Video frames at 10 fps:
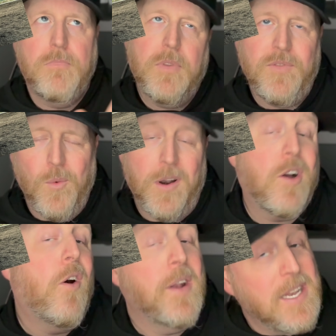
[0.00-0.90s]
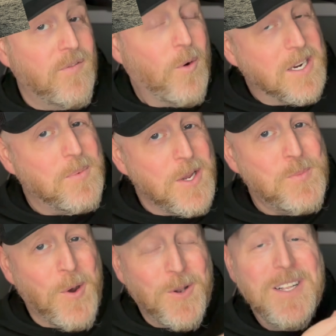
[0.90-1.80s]
if you want to call an AT4X
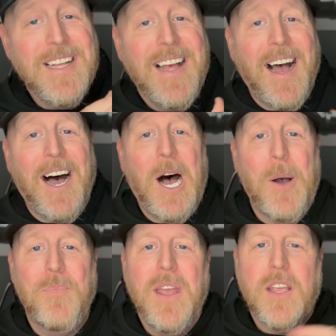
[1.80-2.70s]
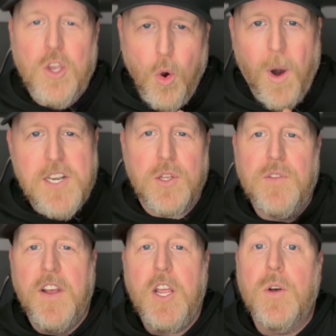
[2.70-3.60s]
base model, um, go watch
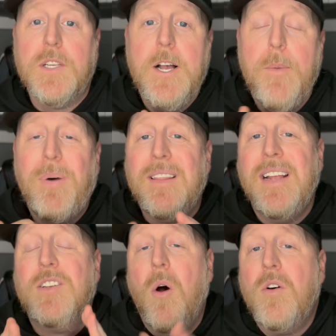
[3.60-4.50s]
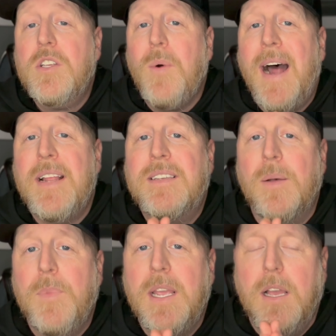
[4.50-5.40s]
those videos. But it's also added
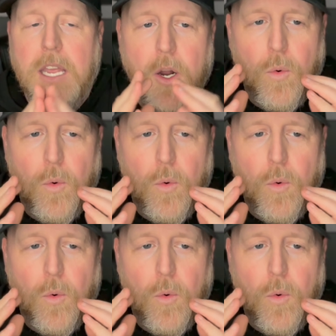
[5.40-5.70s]
something, you know,